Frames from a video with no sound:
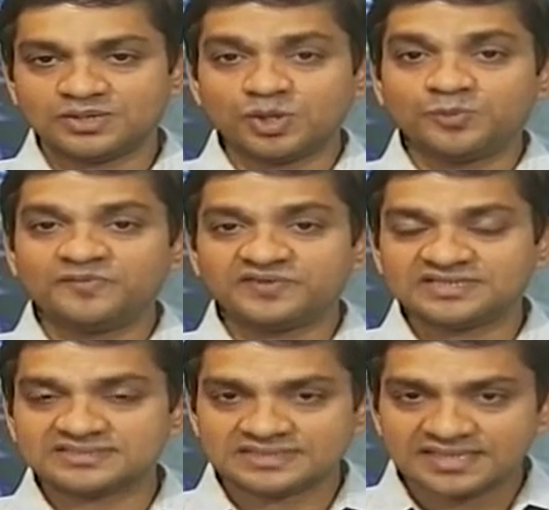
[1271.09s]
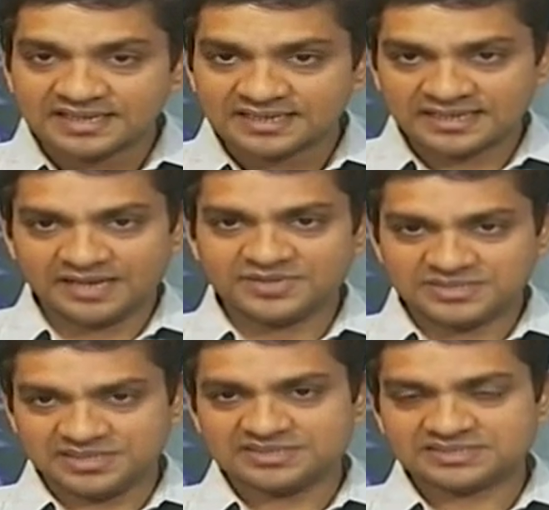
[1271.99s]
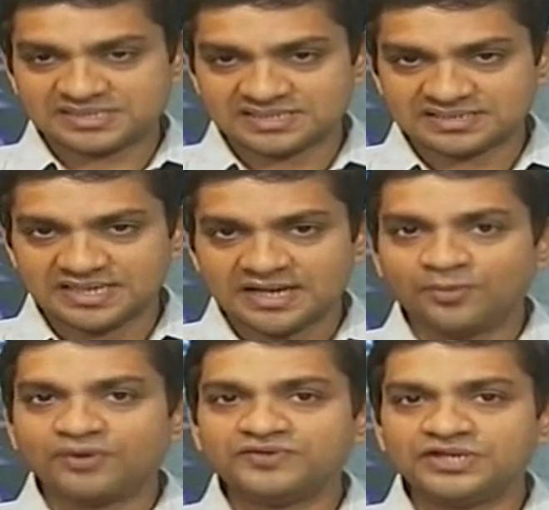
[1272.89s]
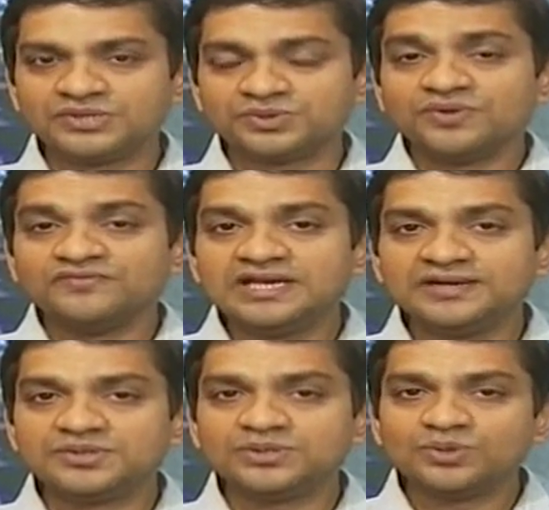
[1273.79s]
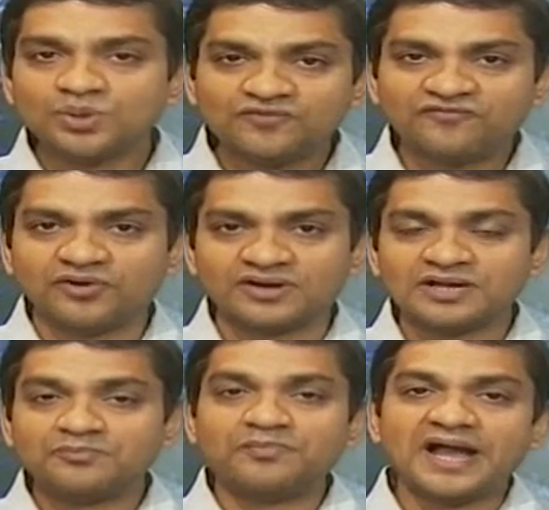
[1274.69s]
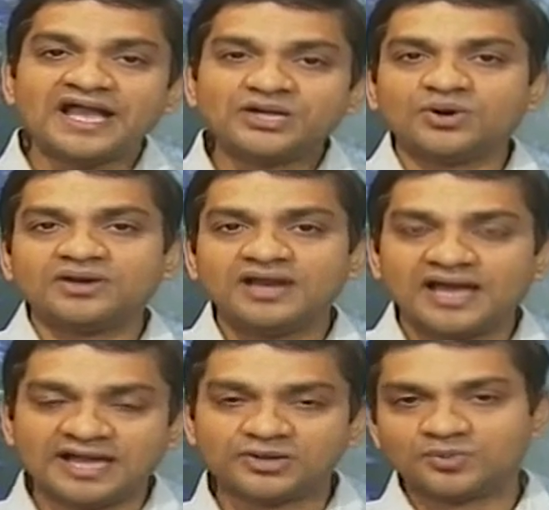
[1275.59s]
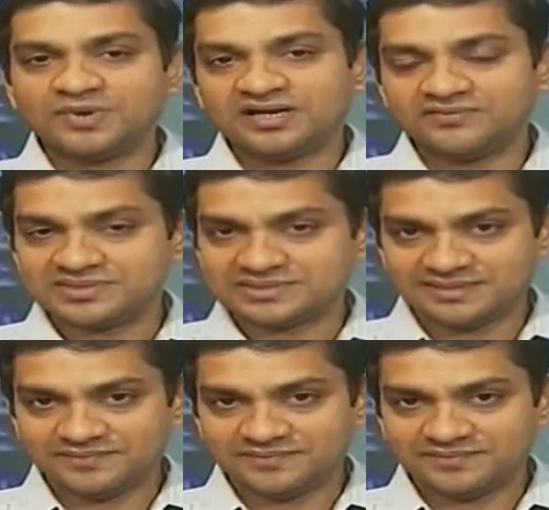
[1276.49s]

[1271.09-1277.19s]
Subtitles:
cope up with this climate change stress, what we need to look for bank on agrobiodiversity,